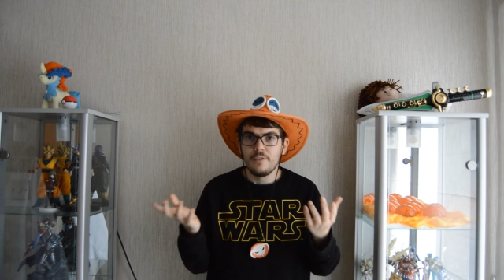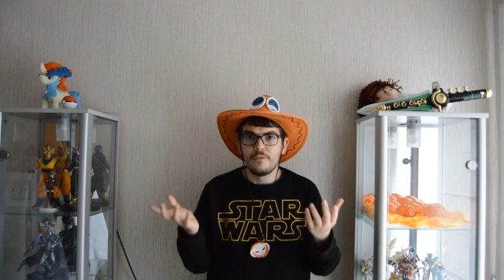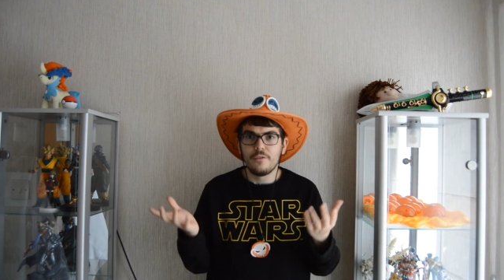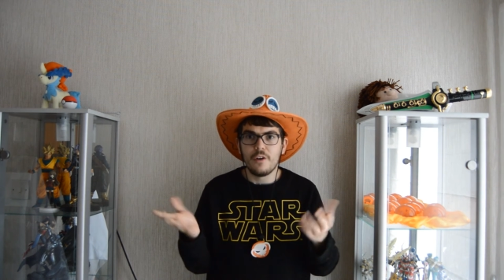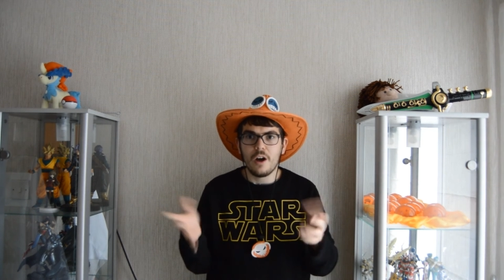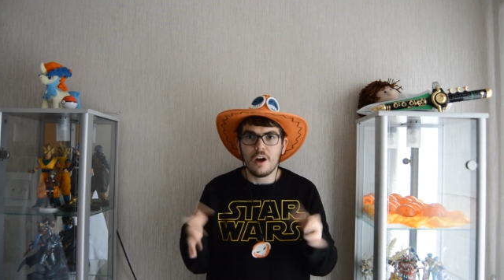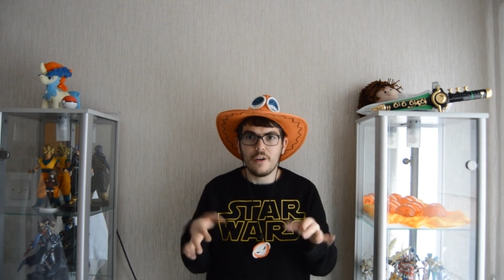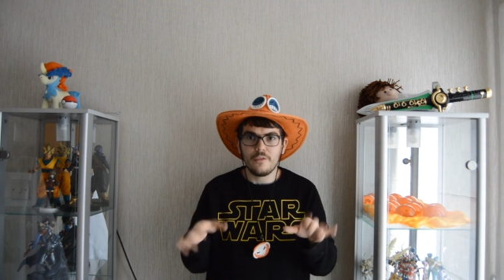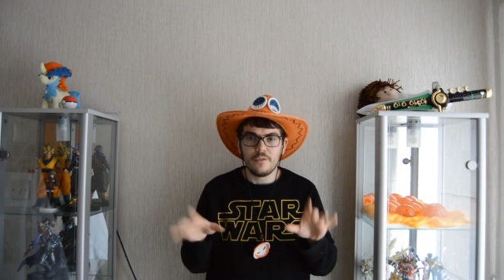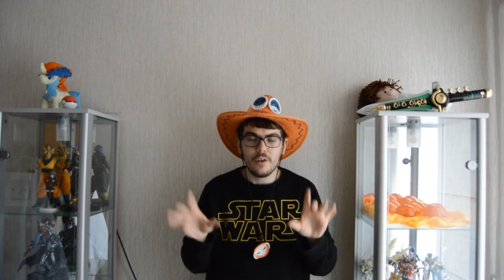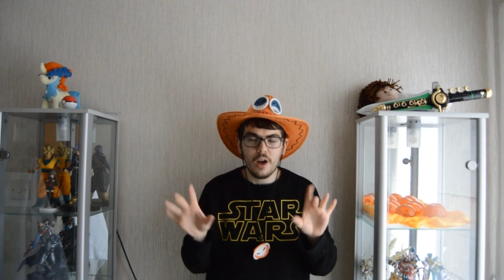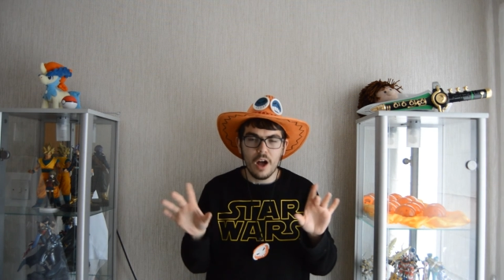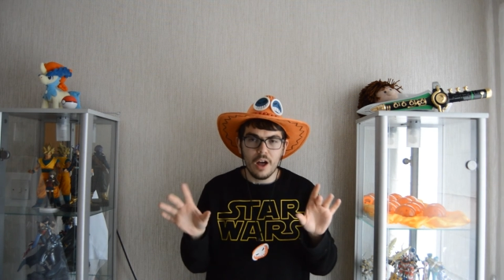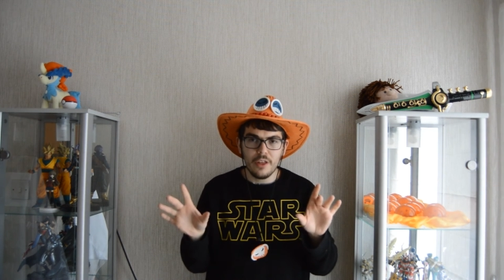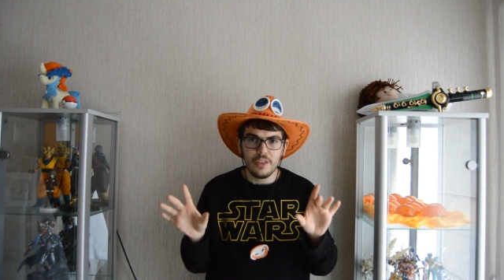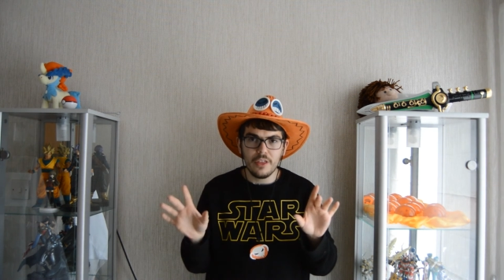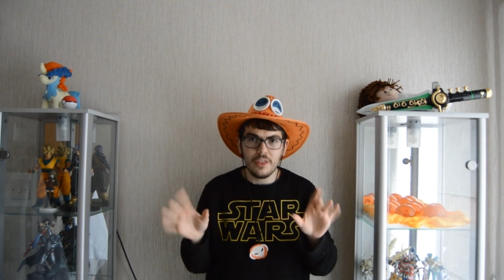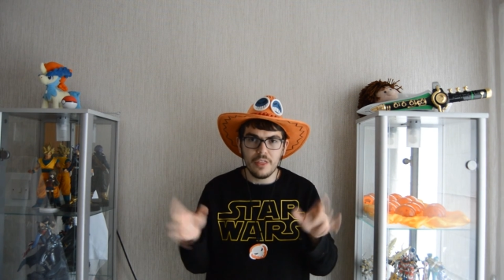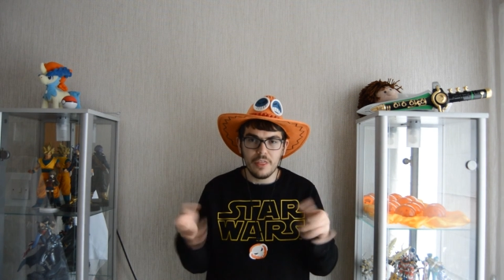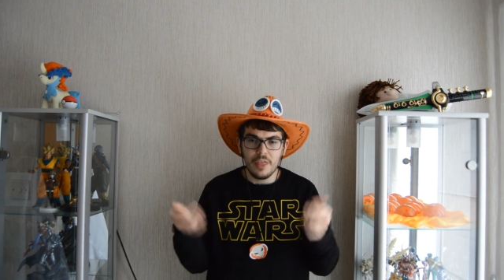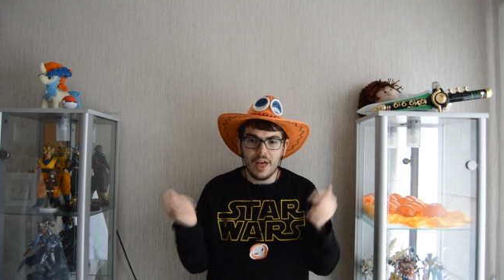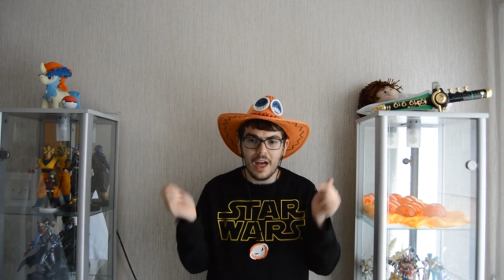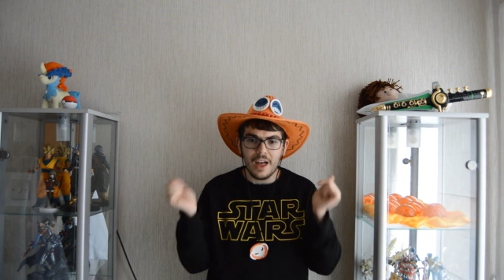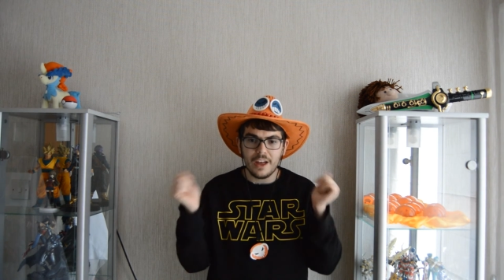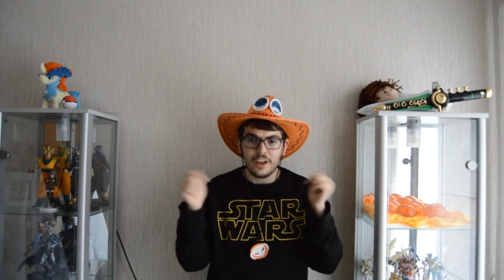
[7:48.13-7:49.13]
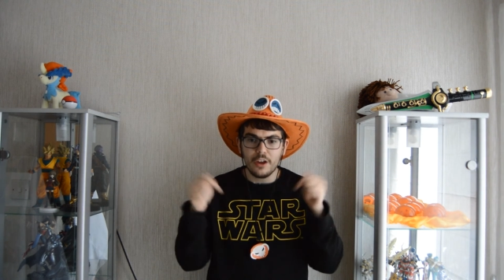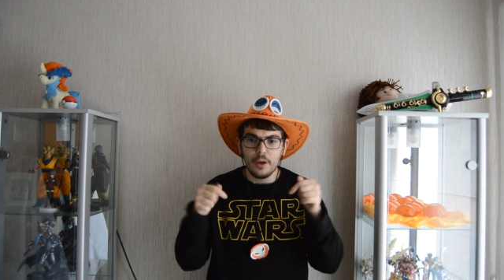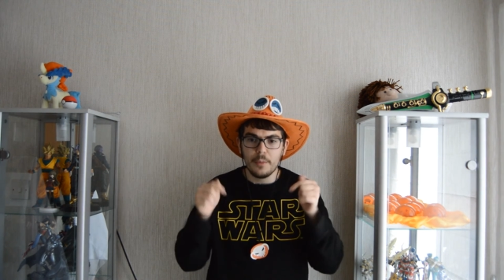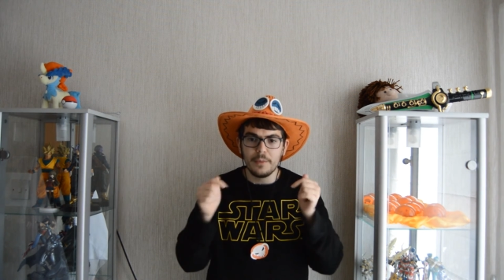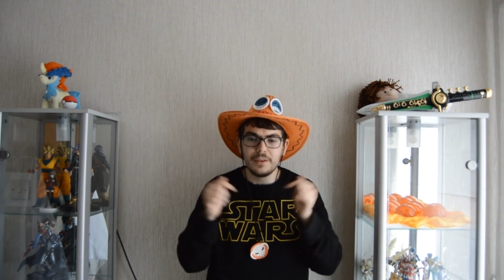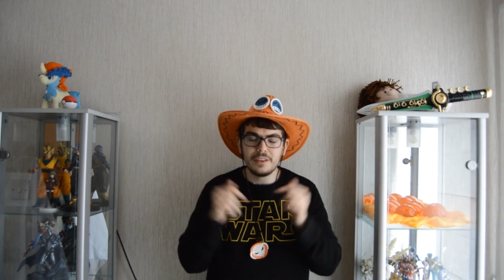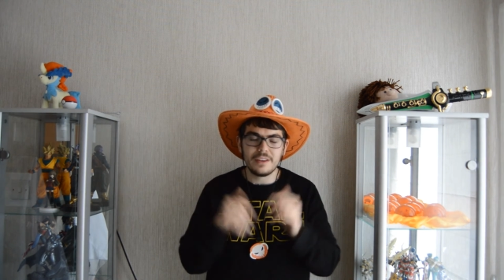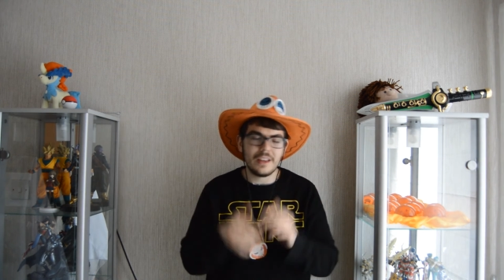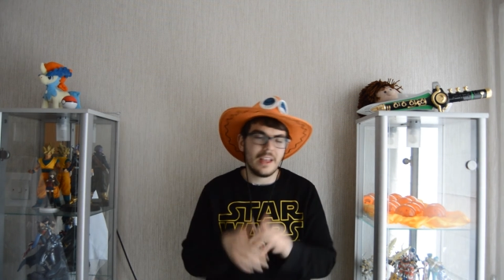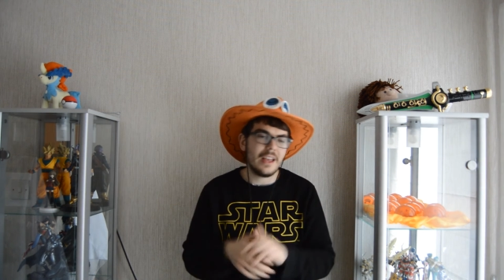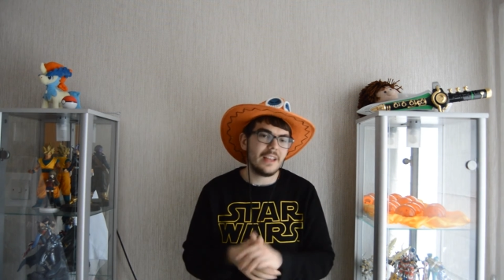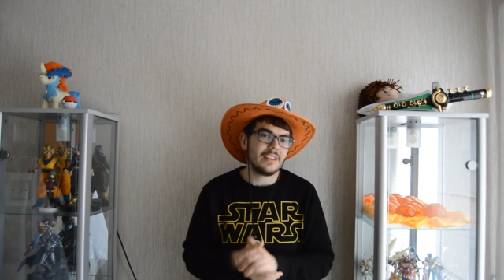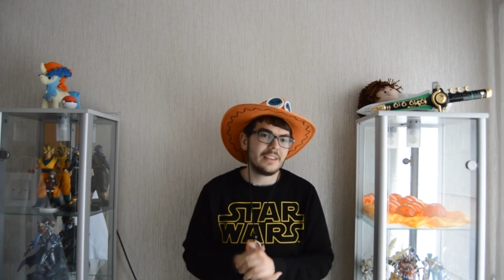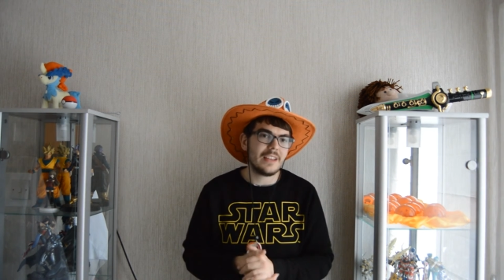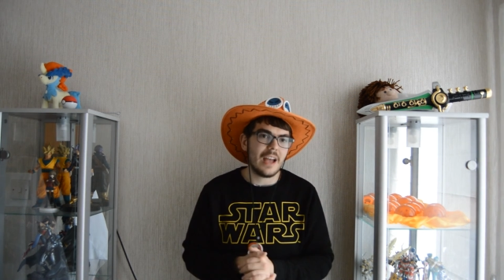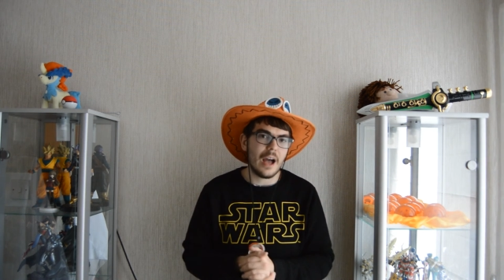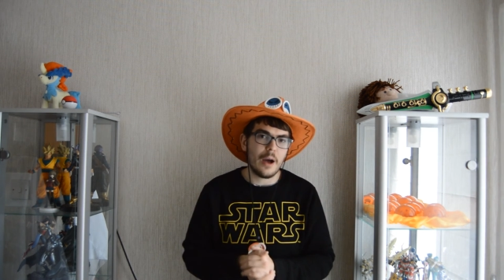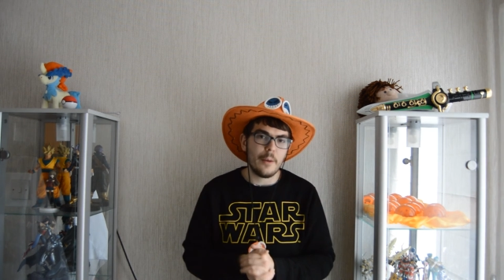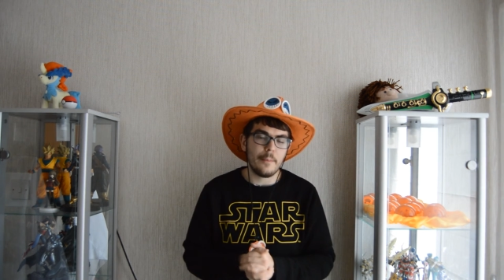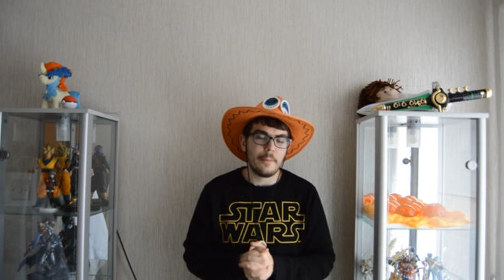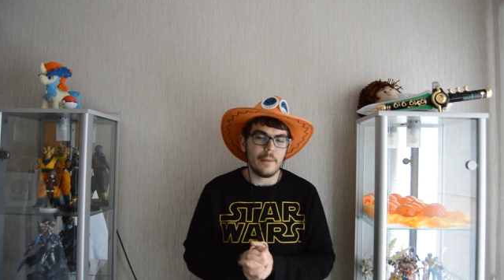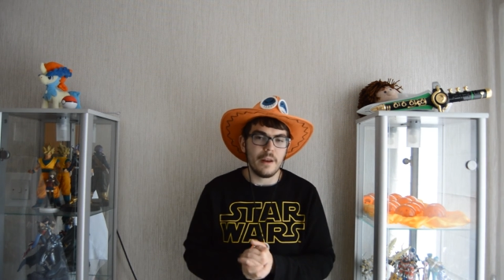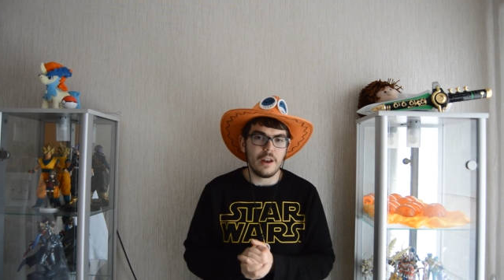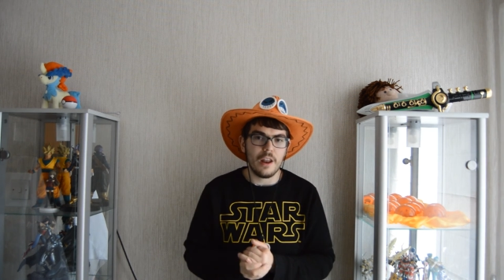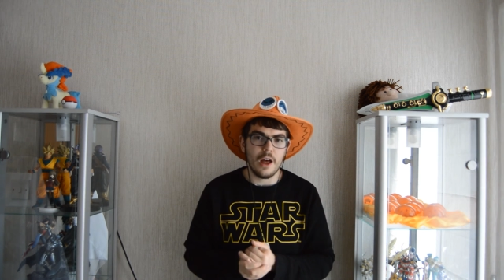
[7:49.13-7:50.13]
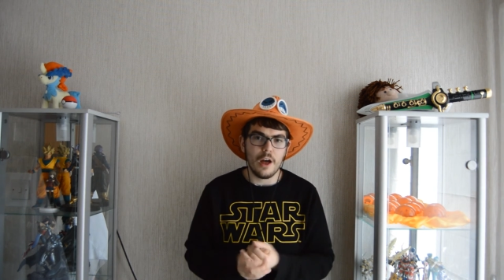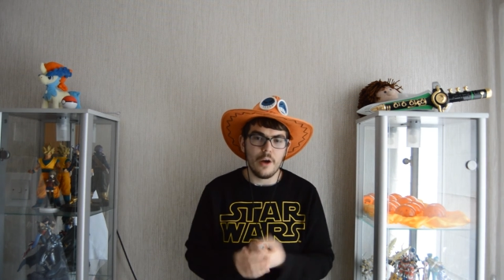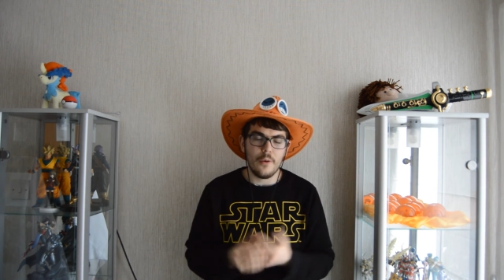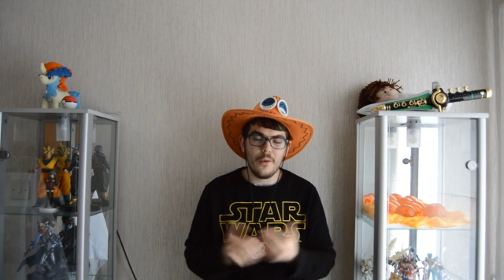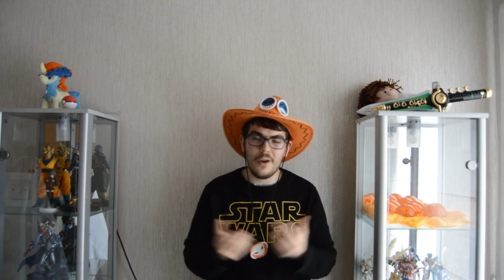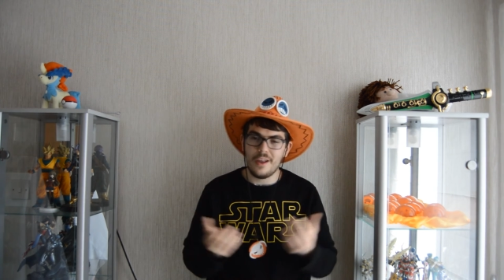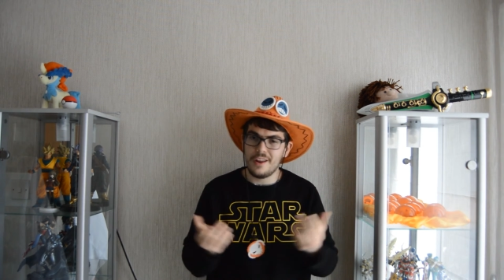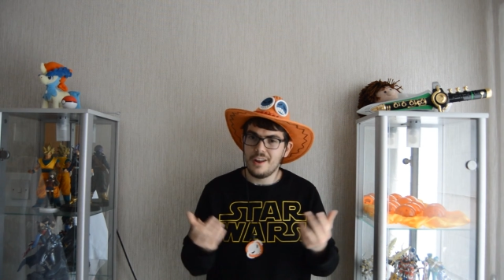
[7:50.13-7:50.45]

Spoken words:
Other than that, comment it down below.